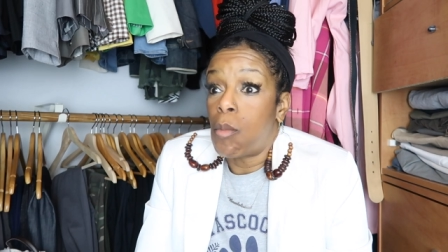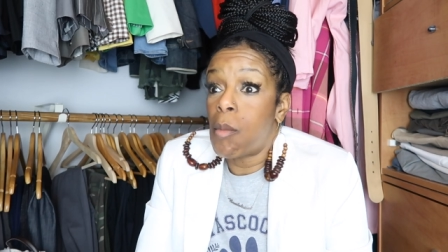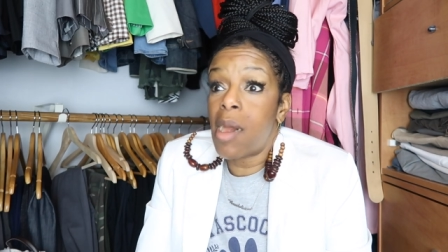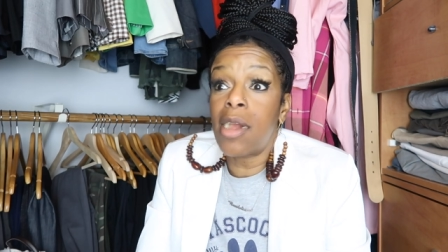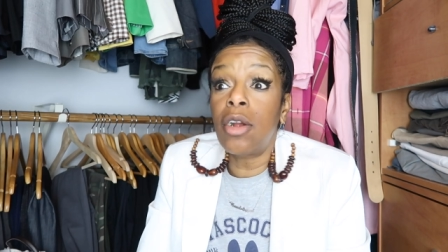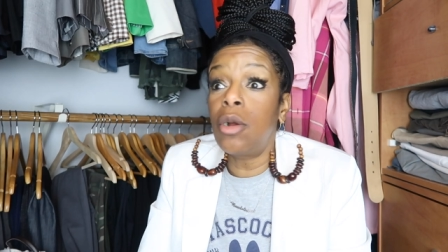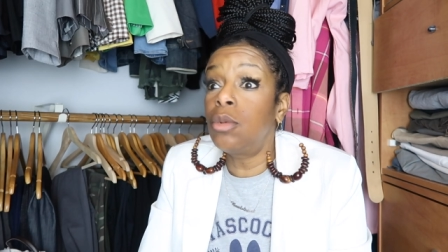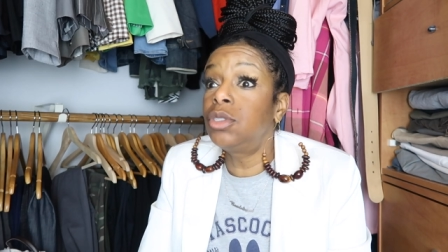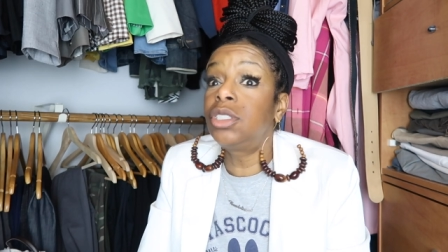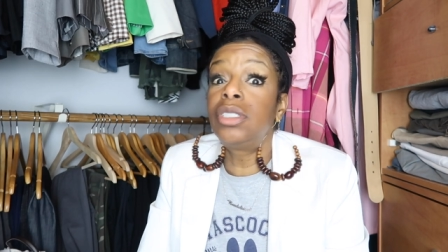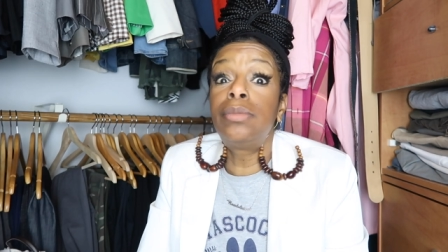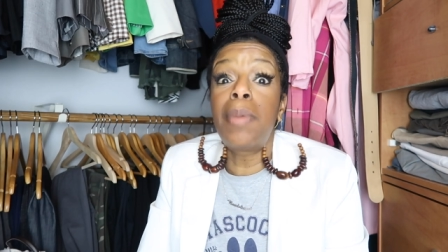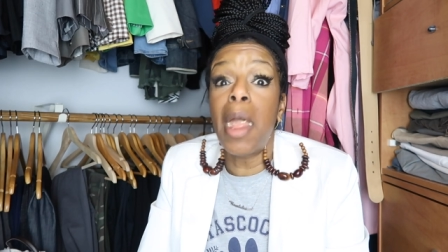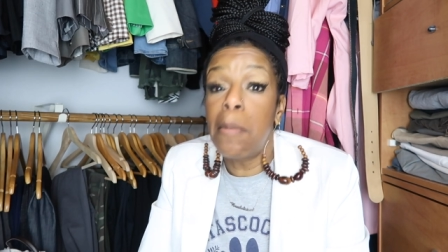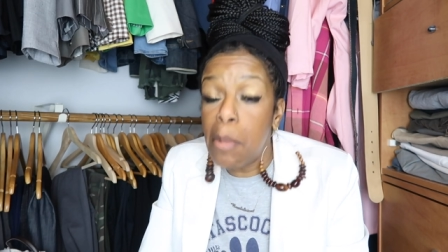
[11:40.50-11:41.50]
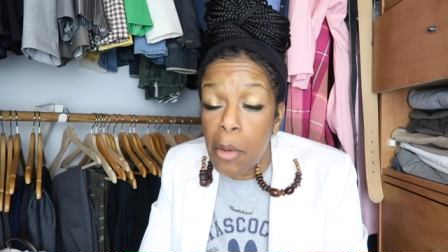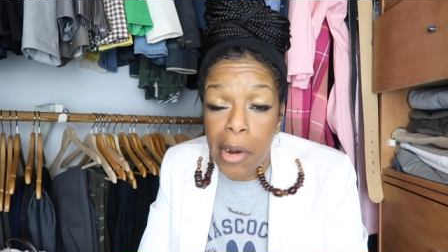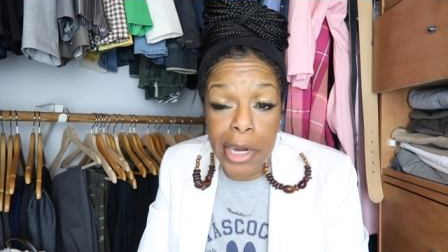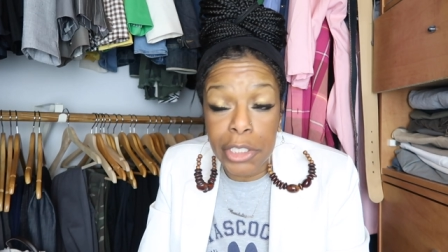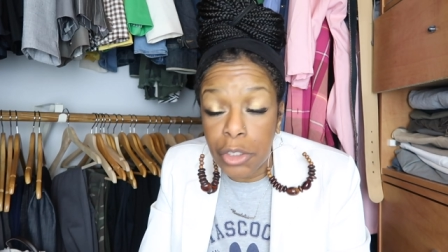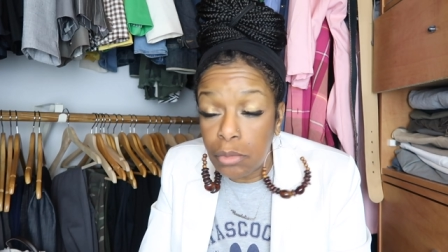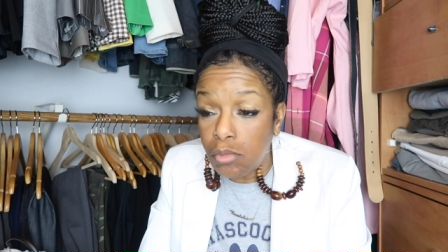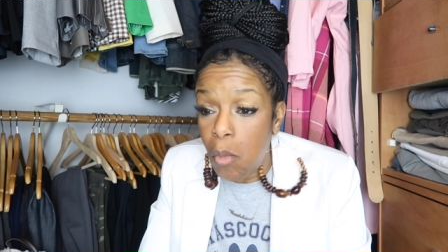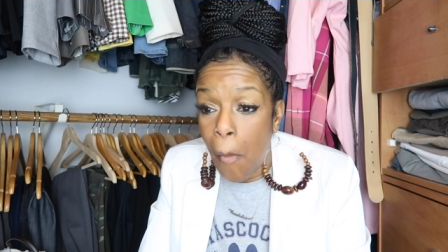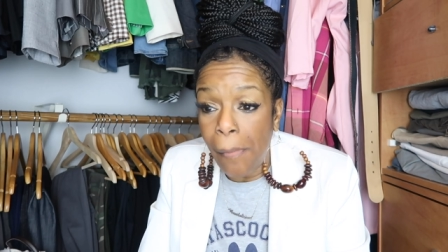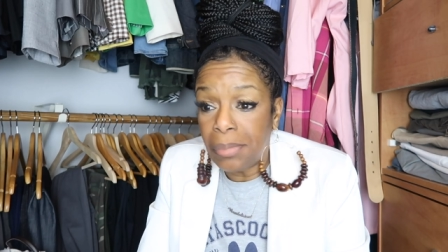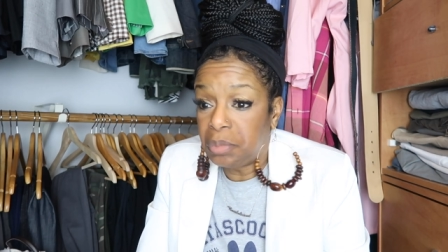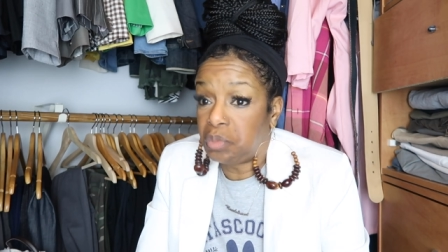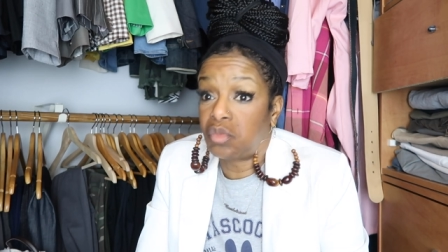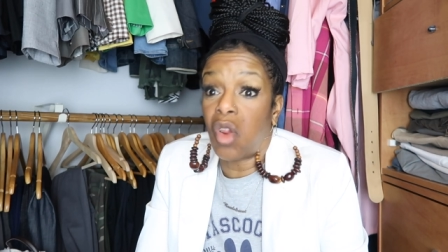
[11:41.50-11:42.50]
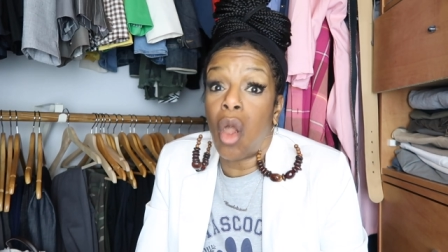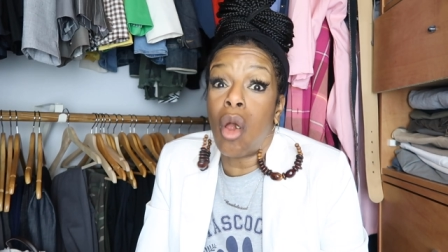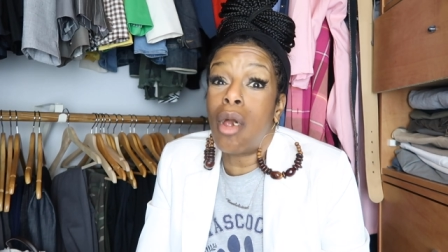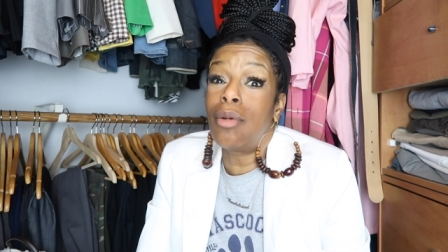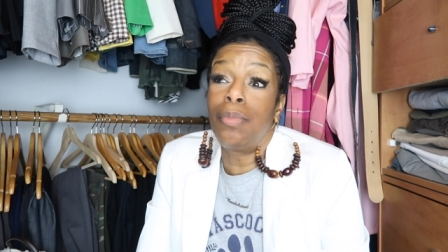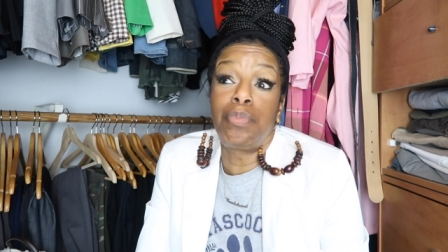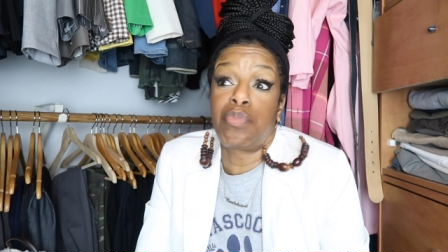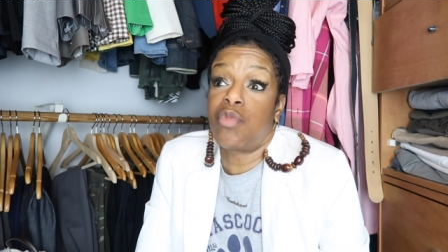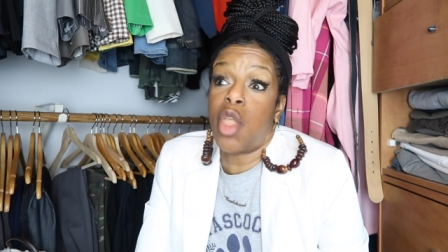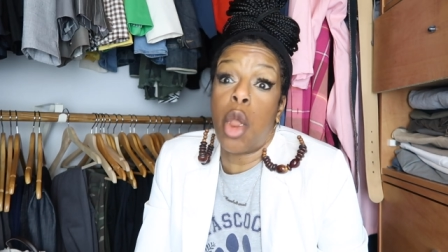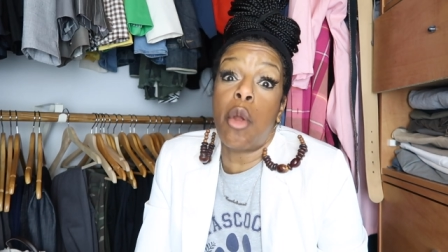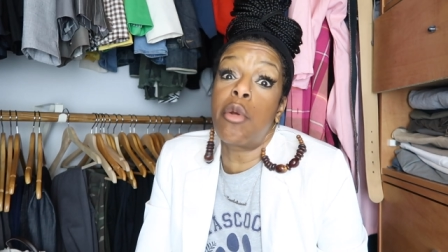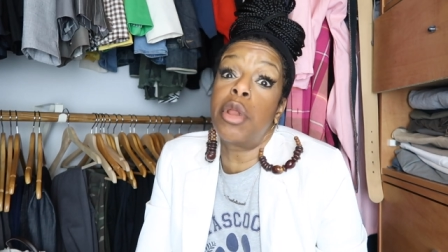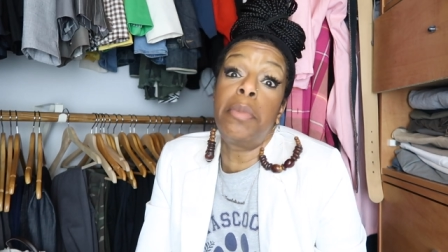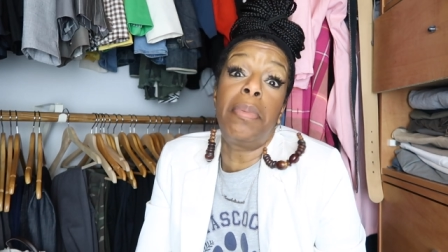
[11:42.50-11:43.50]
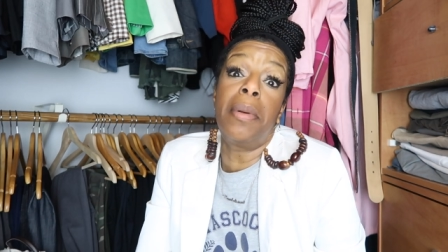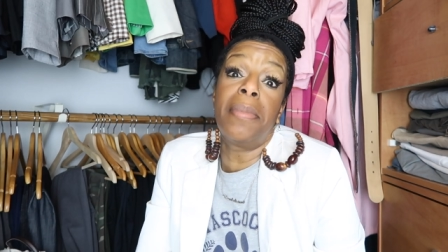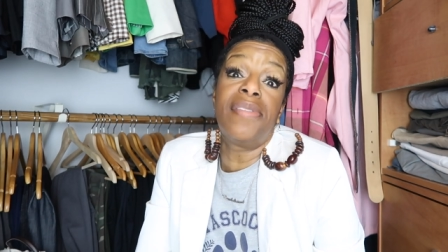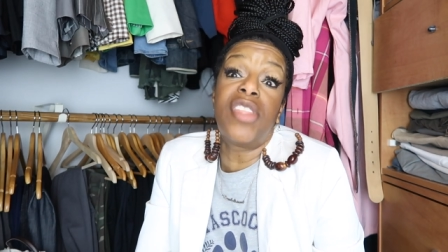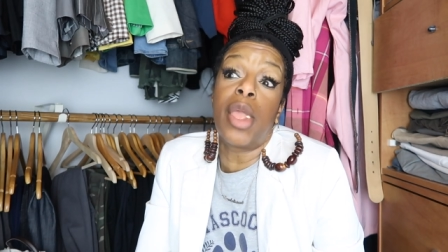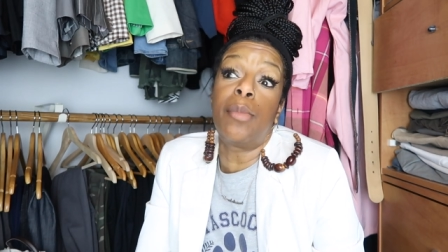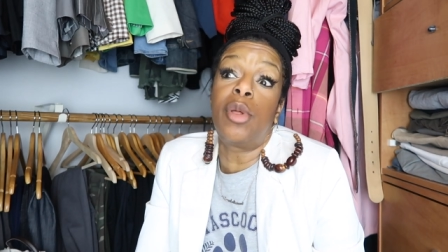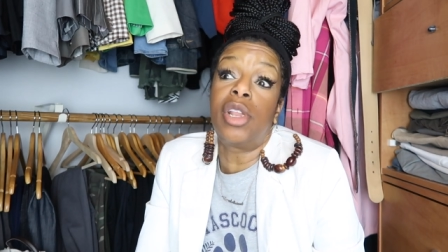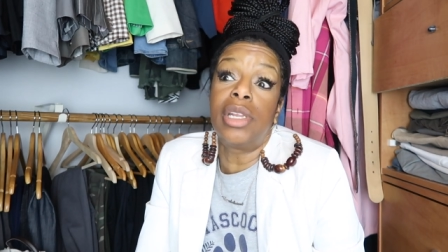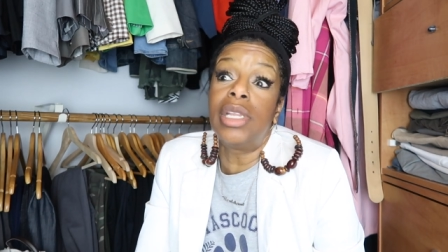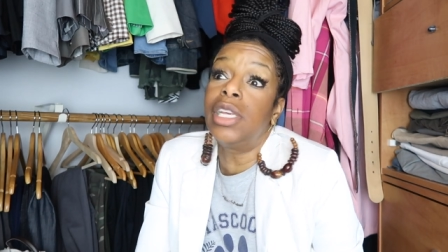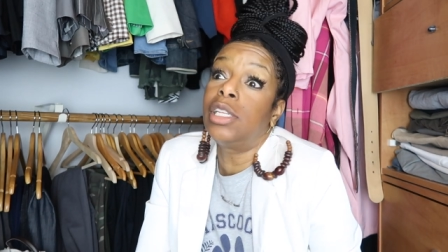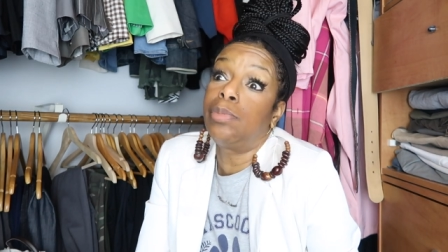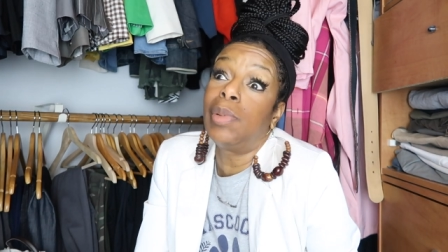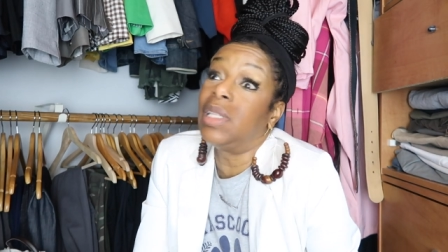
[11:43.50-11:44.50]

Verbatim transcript: My goal was the paperwork. they already put my name on the list,